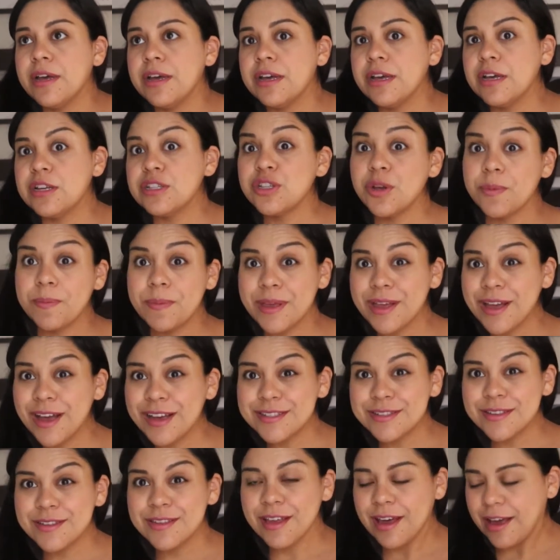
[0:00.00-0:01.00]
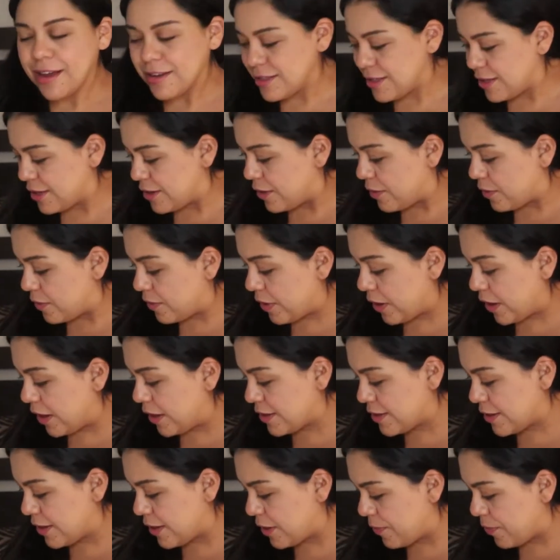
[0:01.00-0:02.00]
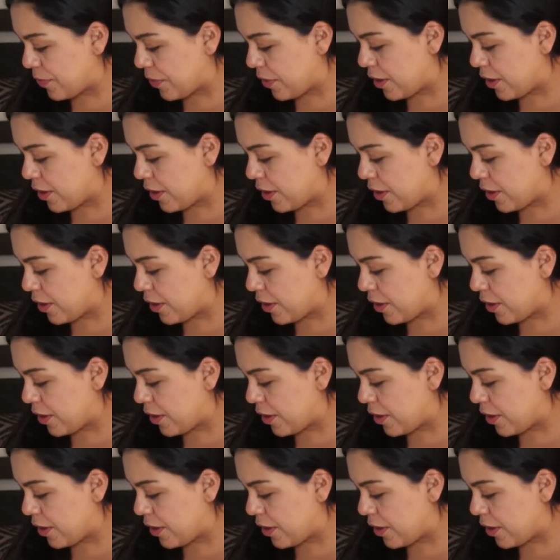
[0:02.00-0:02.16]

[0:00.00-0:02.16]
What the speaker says: So because of that, right,